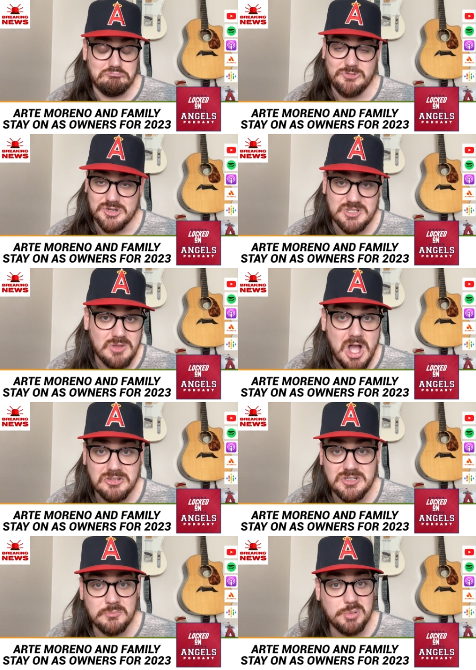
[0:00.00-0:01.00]
there's a
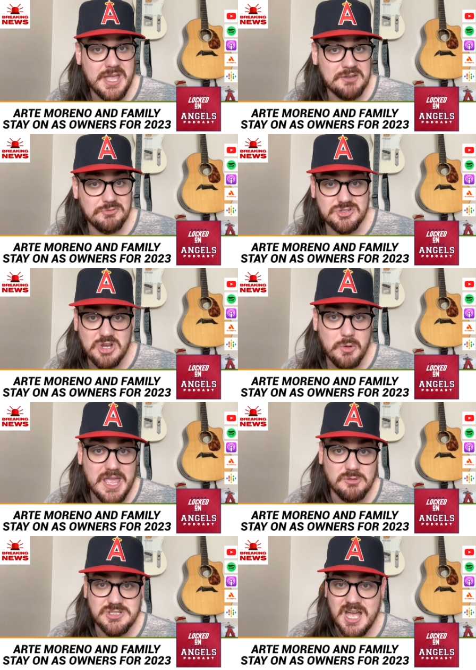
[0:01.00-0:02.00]
long-term plan for
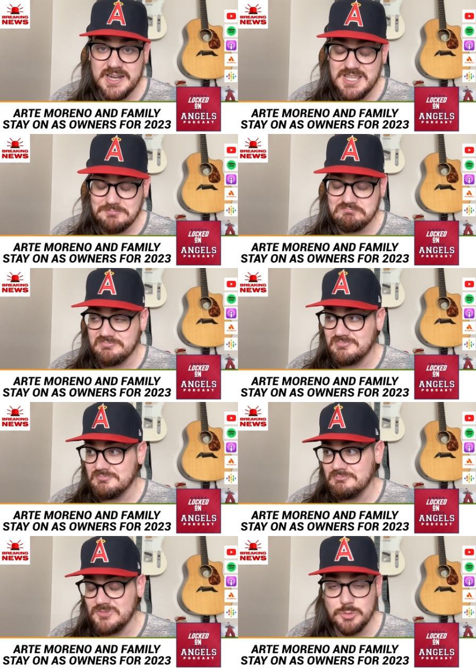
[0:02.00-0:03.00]
Shohei Ohtani.
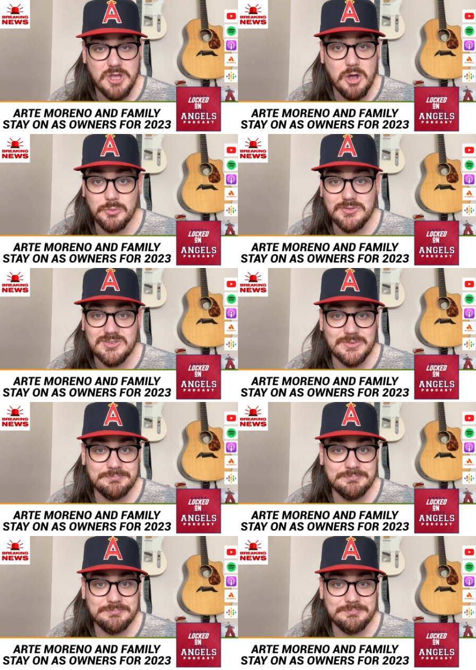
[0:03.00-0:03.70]
Who knows?